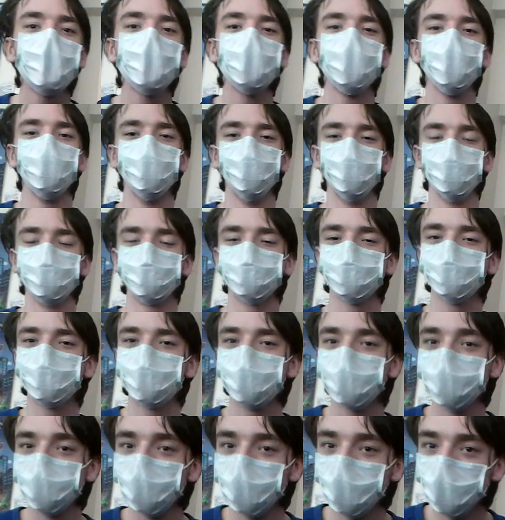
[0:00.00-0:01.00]
He was
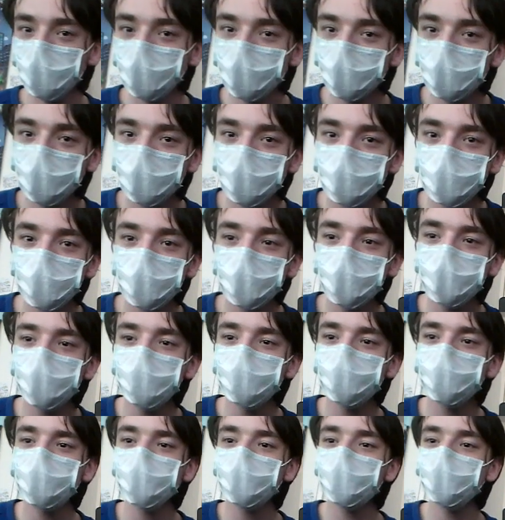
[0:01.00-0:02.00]

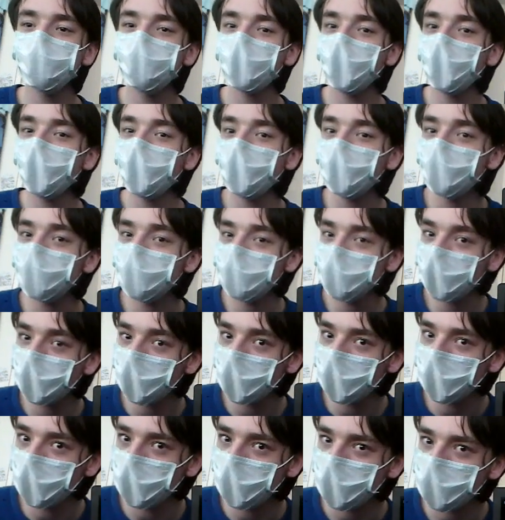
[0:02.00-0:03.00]
killing the gay
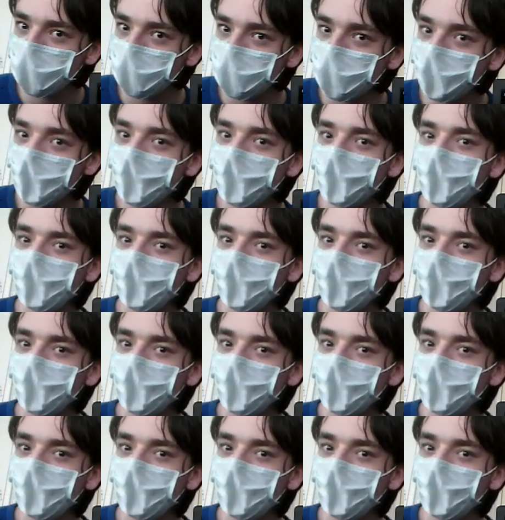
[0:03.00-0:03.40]
guy.